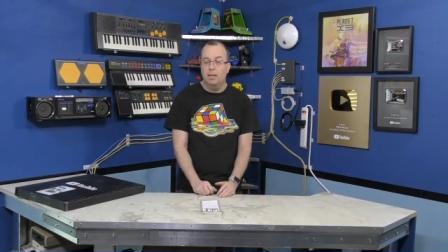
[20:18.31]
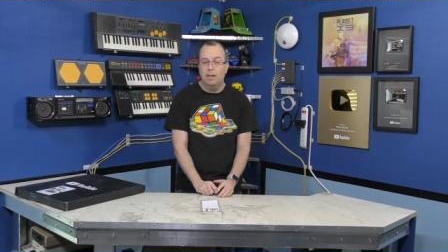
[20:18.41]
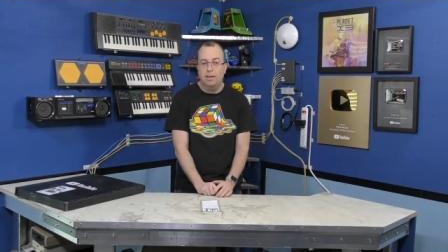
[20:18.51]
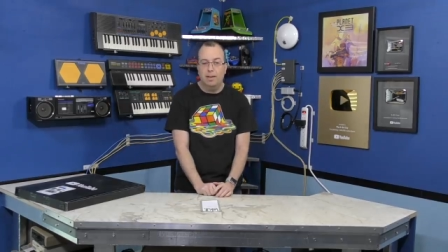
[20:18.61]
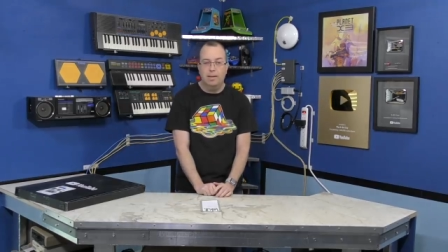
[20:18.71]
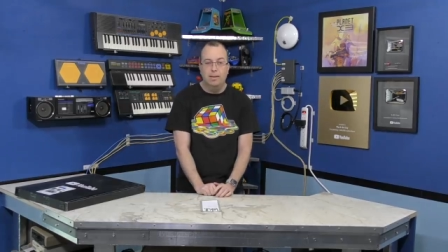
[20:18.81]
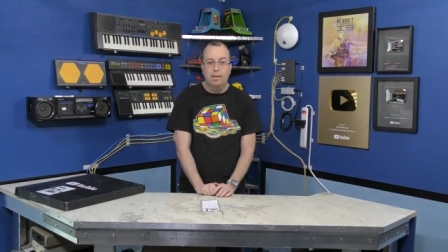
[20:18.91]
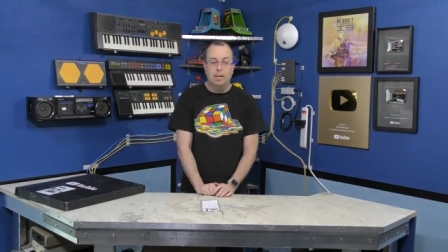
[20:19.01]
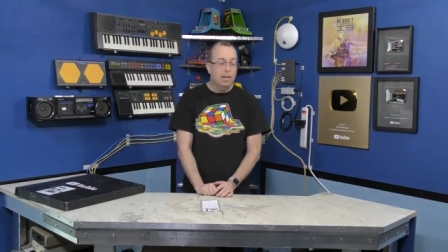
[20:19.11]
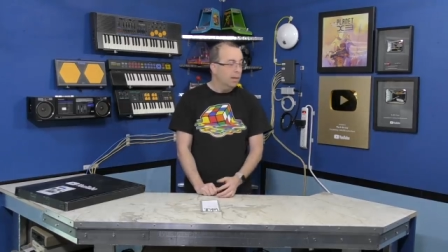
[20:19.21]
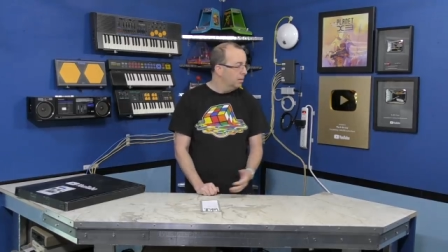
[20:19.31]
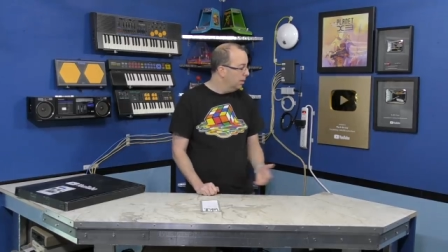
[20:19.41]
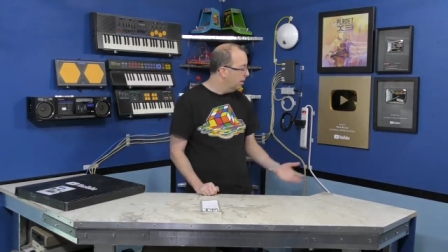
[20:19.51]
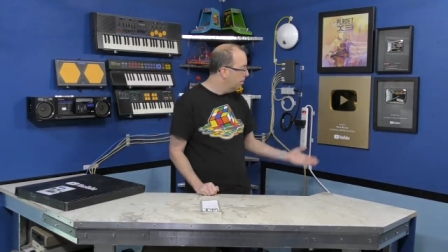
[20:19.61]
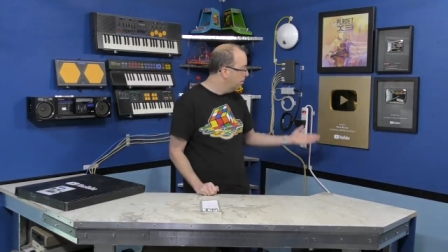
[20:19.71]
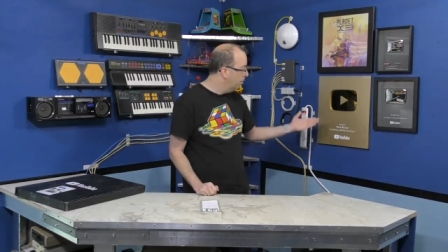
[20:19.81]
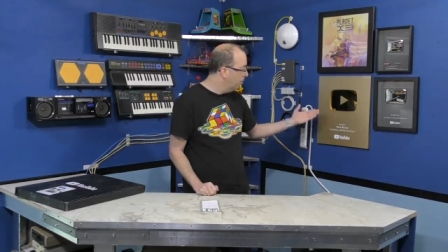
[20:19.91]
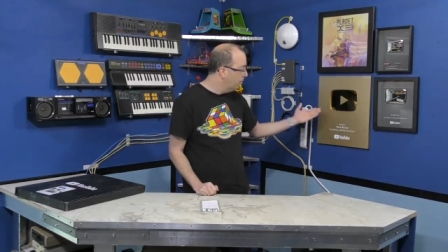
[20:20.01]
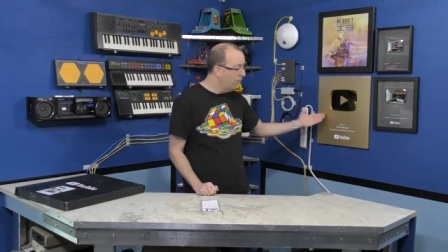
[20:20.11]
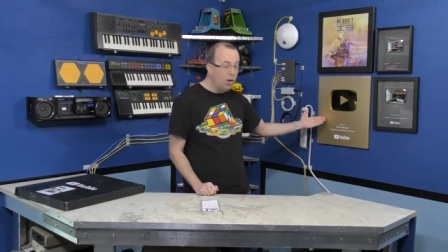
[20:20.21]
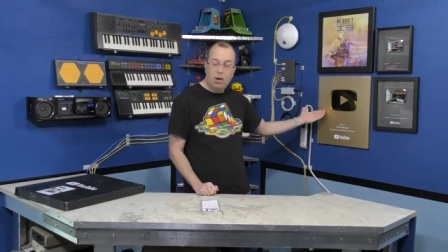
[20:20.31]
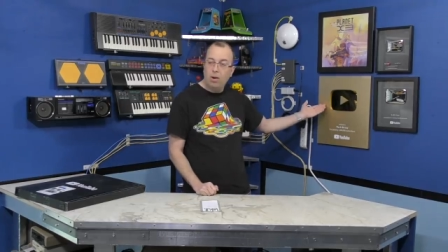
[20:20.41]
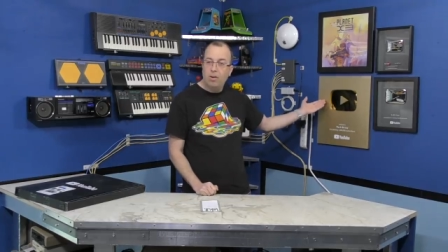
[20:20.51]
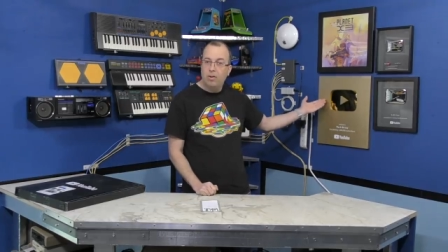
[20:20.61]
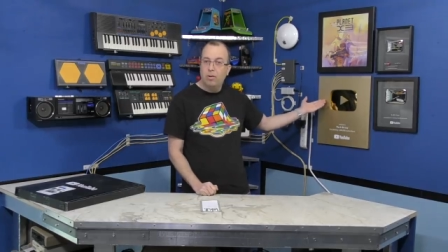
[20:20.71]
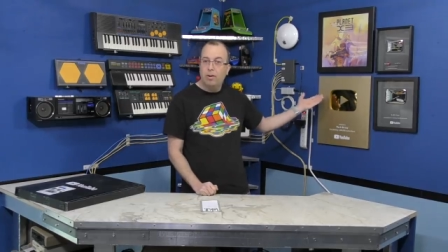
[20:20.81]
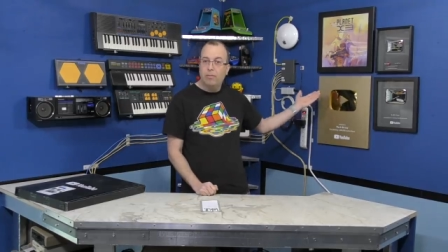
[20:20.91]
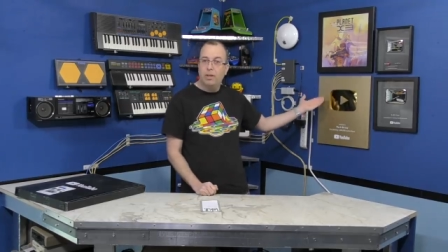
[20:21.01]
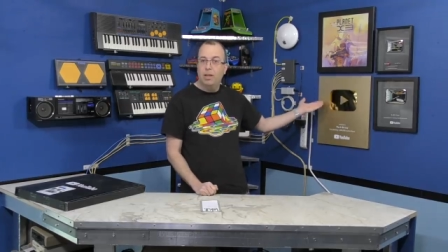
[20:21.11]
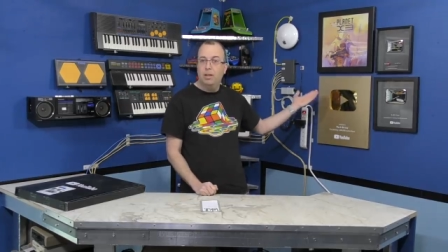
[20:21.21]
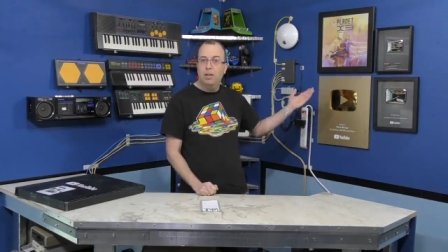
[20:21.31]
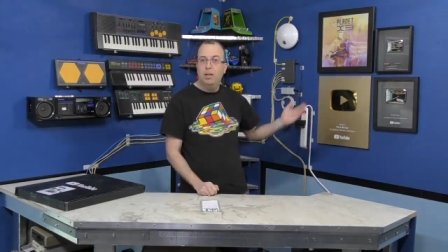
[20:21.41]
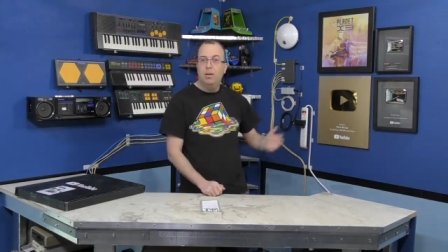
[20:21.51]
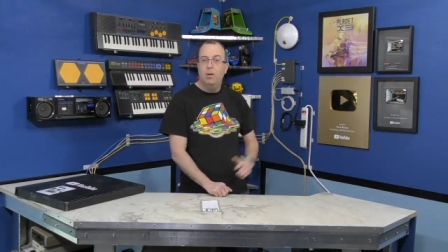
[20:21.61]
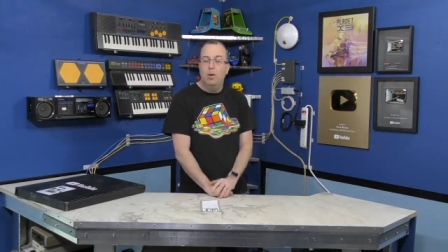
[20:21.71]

And uh, like I said, I'm very honored to have hit the